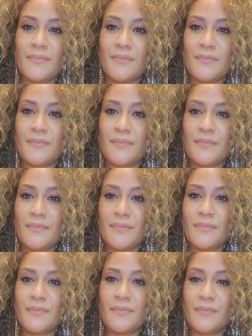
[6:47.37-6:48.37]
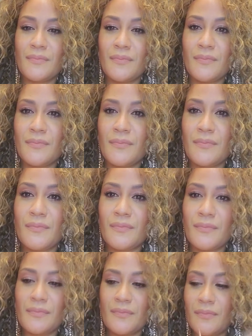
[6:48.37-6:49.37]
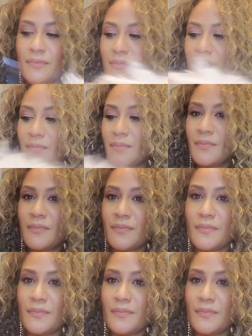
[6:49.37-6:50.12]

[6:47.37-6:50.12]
[no speech]